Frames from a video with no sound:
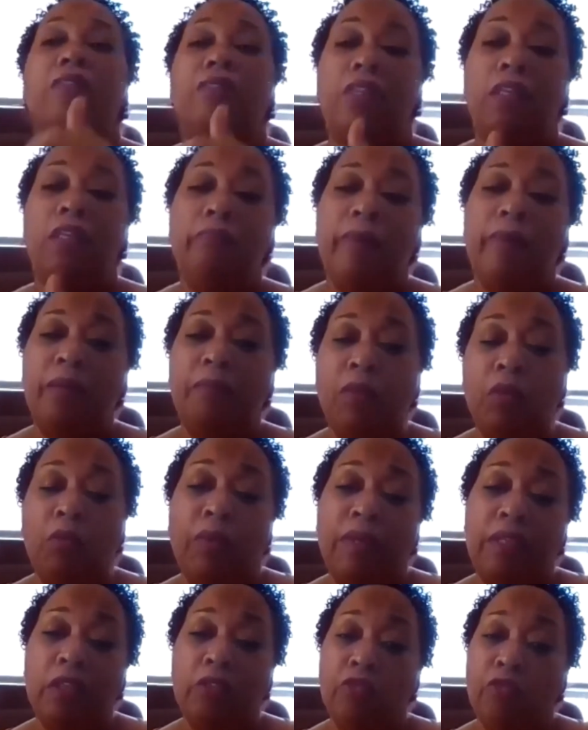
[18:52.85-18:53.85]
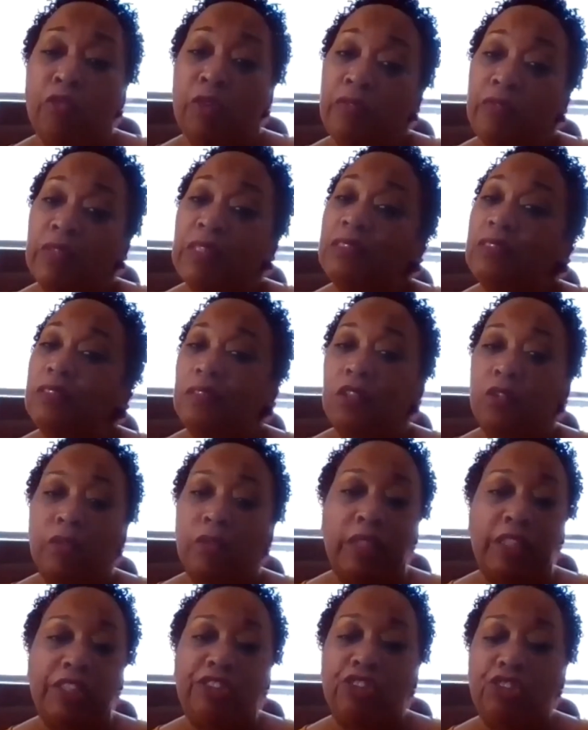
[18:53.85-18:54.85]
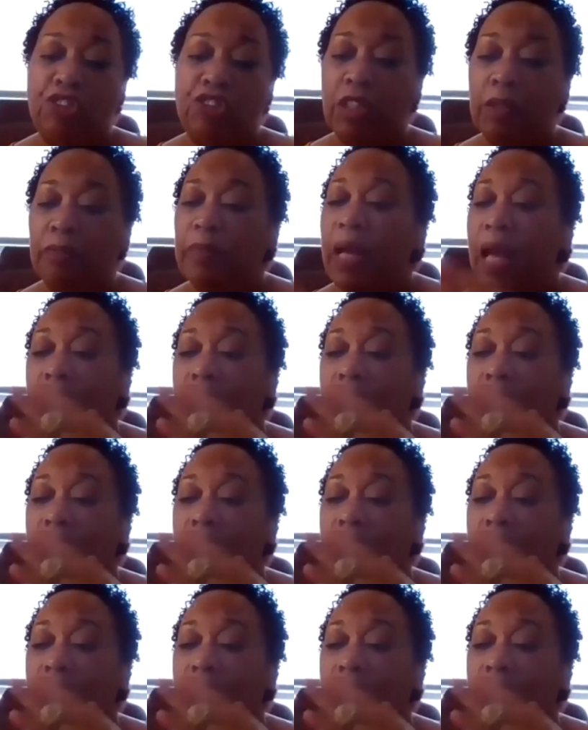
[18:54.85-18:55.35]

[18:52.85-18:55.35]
then maybe we can revisit the relationship.